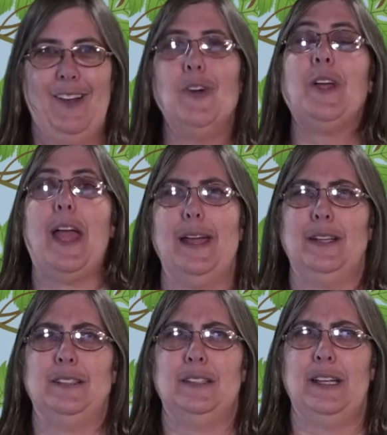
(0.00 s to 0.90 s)

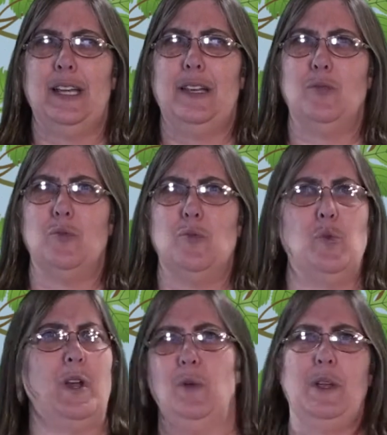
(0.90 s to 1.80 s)
Okay, and
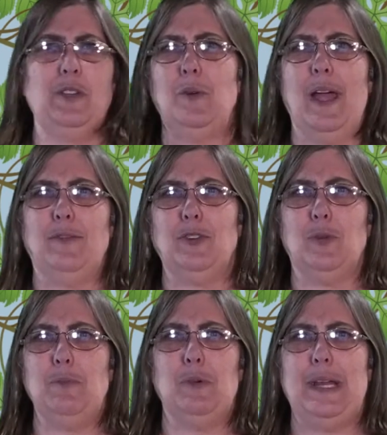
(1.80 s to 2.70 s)
what do we do after
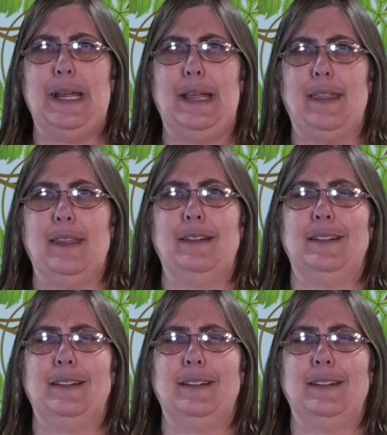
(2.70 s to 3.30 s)
we breathe?